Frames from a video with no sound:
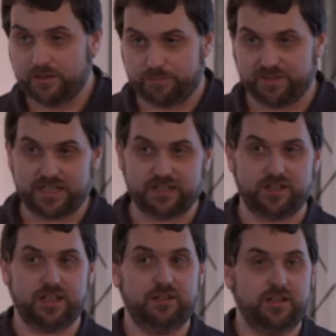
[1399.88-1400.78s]
but they're going
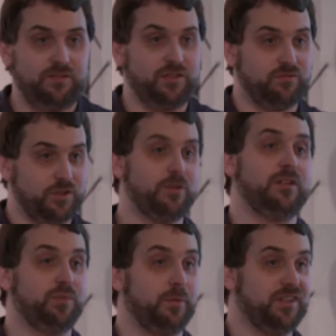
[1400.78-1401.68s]
to, if you've not
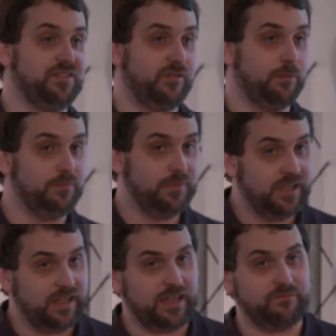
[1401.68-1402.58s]
implemented them,
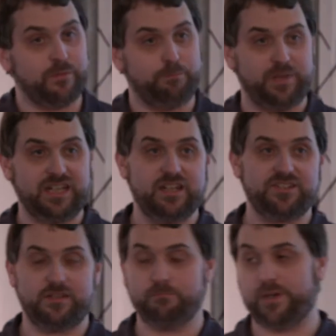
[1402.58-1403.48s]
have the
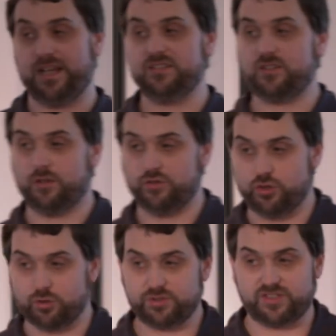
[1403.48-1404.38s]
biggest impact on
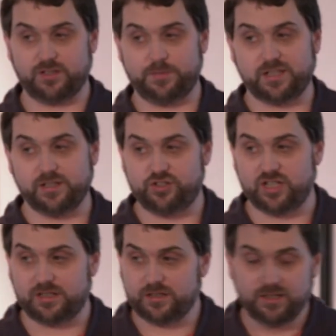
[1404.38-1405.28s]
your cyber
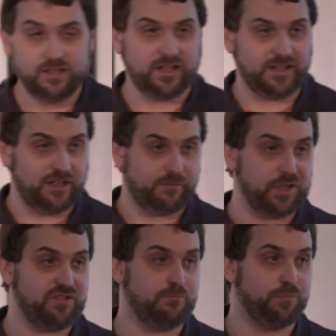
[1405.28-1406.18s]
hygiene. And they're
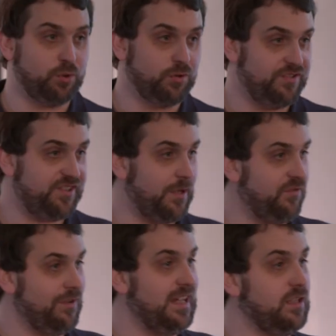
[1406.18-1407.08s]
most important steps
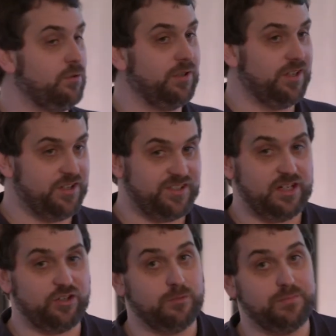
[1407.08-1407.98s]
for any
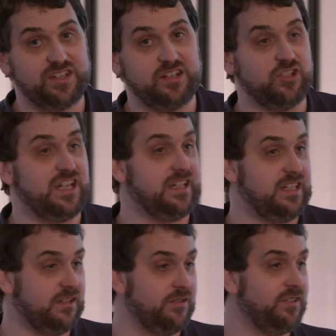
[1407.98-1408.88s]
organisation and potentially
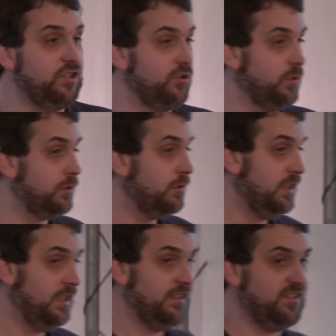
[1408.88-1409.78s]
any individual
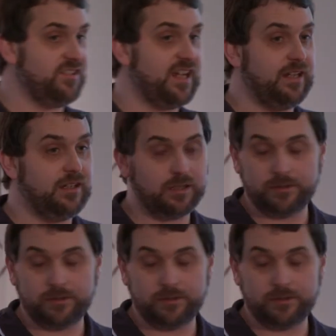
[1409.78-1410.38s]
to take.